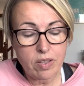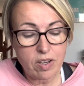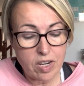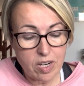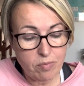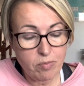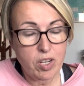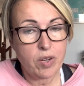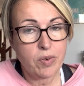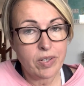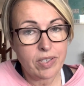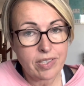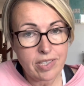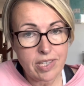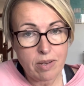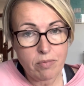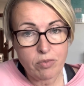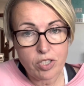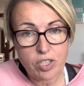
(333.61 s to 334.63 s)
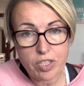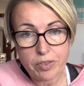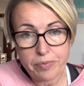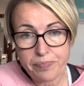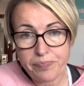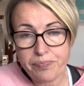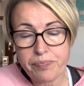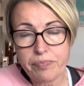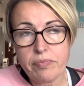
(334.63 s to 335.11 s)
I'm no
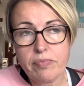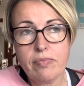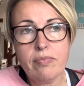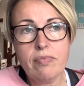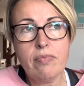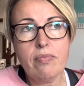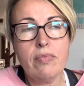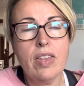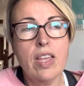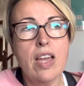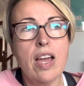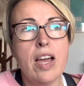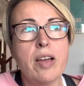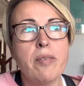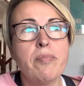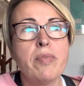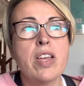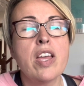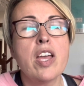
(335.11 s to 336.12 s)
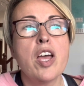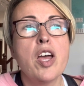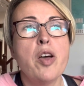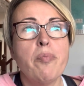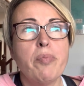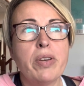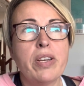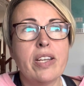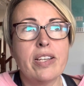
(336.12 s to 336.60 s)
exception.
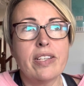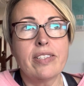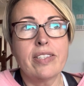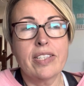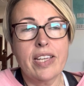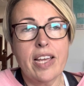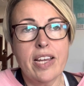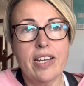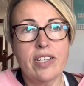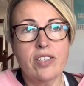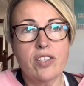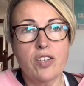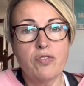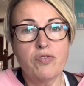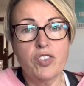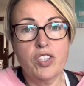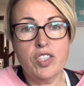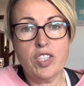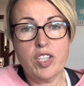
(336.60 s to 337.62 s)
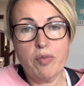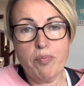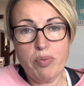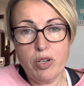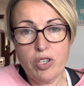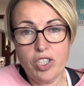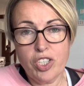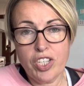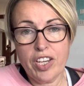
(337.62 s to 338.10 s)
But it is a case of just
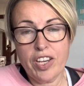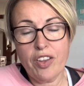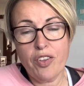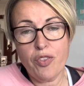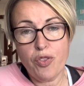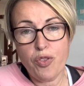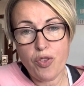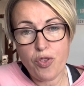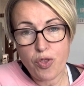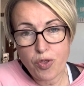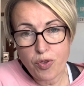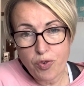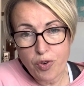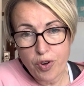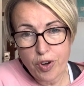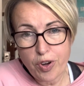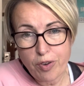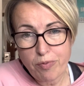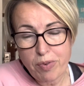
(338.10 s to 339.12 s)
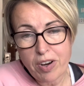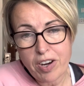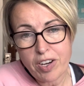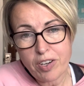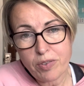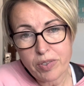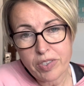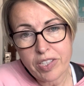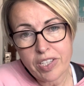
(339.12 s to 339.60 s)
pushing through. But I
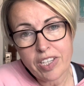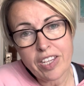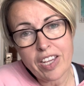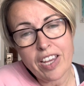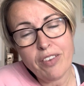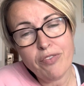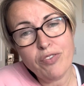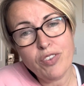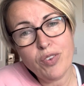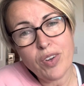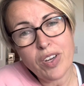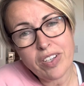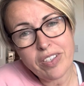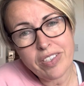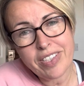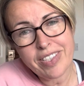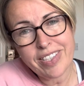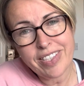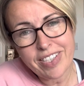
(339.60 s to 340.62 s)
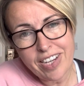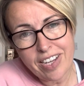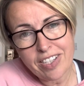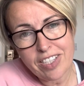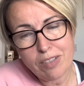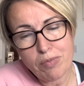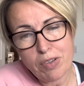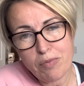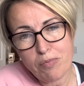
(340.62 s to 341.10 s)
always think if you
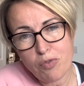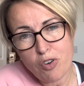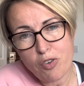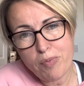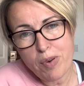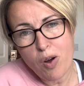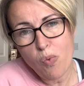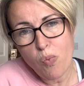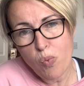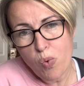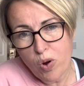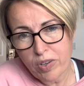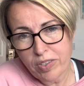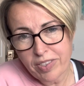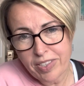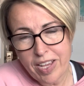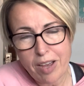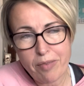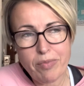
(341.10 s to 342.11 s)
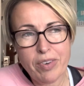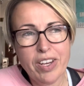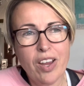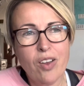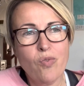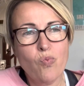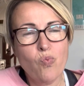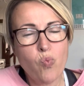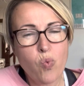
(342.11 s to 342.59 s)
understand a bit more about what's happening
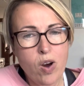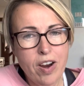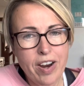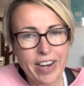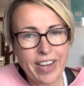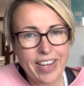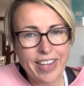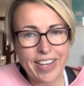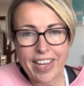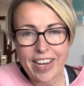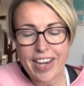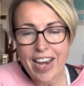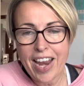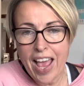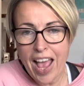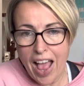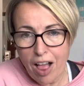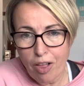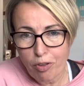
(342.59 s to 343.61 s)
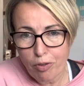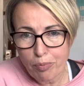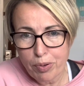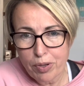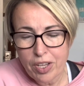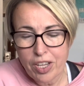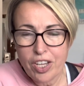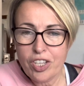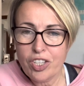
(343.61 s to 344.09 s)
and why, it can help
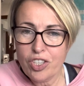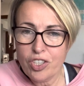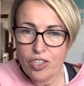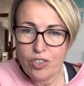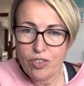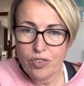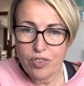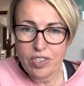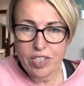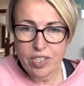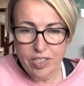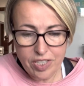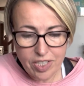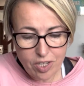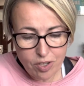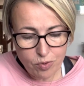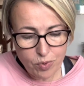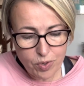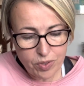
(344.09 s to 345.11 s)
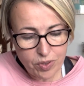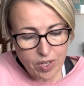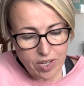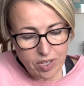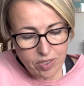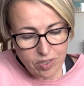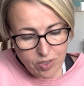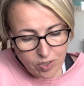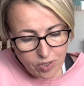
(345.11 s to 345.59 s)
you to deal with
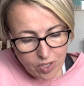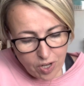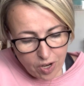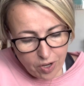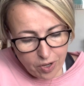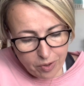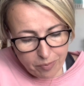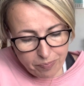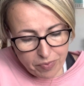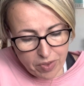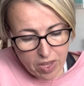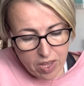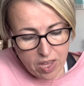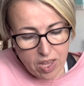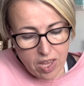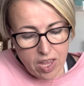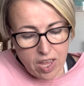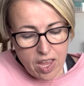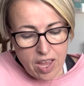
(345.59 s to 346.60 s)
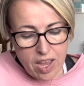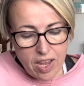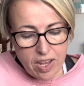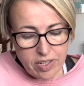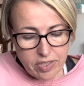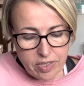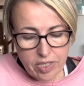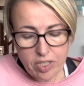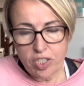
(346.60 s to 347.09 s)
it. So
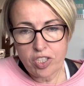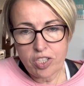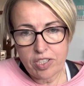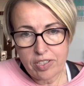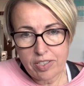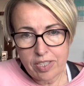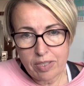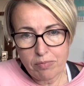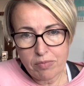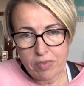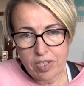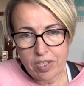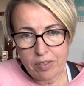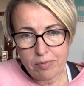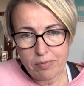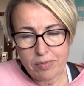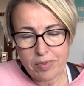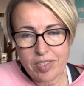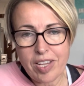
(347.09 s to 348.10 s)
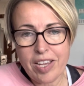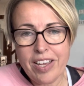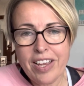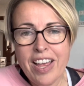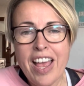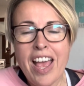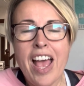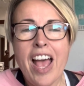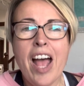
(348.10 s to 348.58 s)
Ascension symptoms.
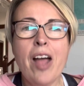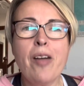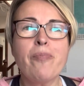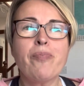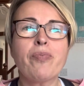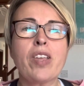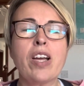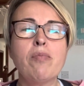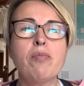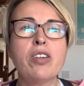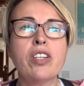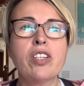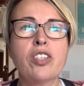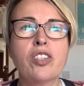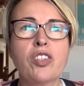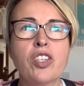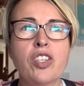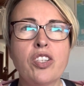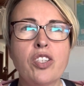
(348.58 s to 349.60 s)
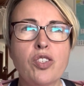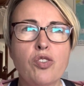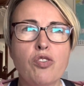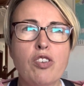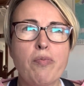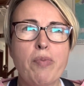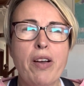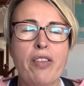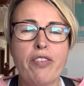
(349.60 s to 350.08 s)
I'm only going to
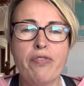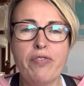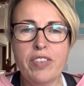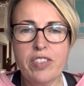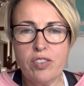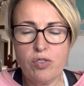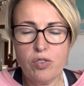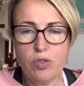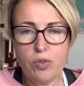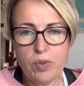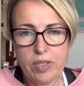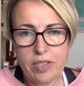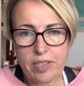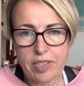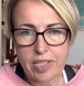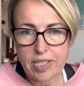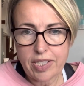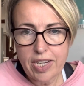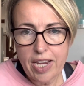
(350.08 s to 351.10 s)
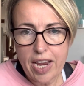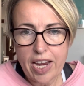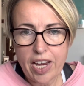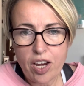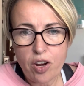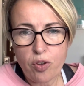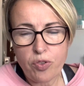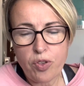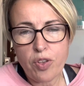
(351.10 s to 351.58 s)
talk about the physical ones
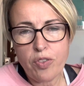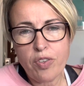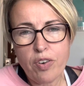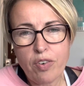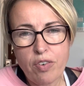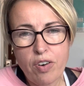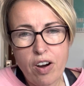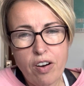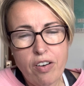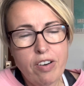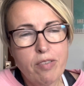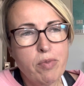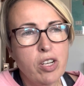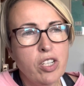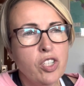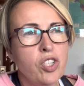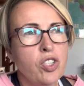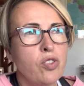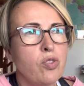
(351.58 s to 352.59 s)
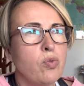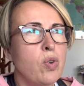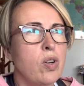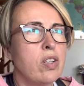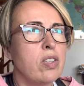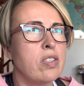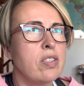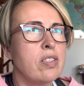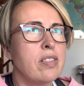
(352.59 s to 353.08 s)
today, although there are emotional
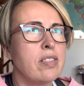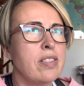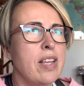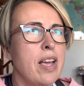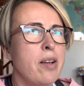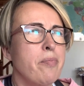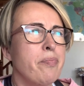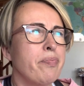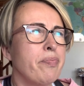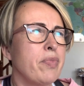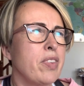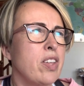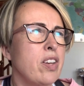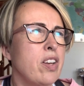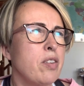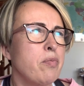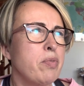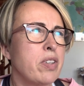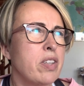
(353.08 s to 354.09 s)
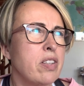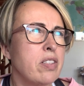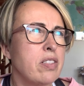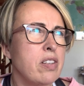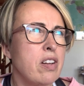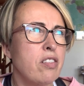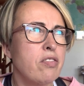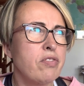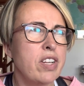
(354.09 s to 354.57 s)
ones, you know, because
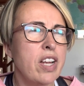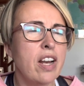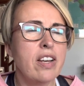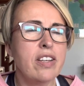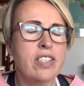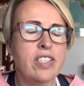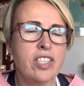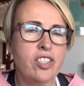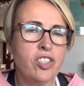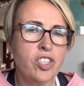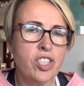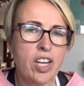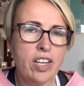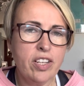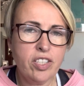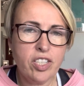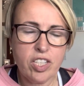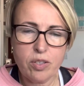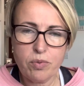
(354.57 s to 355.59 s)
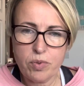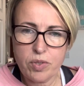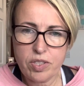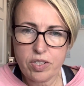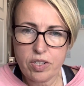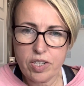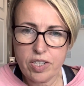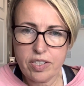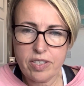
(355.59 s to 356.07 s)
our reality is changing and we're
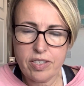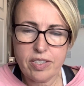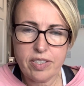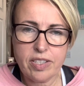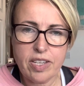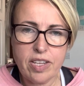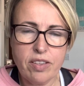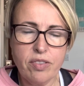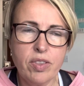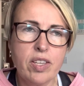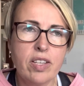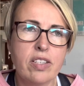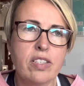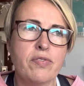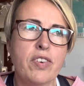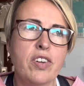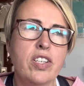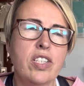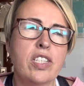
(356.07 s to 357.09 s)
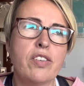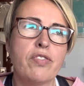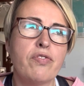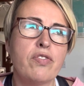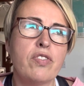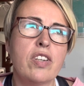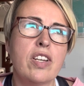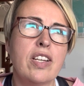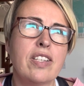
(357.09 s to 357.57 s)
starting to see things very
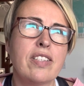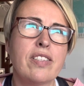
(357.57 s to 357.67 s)
differently.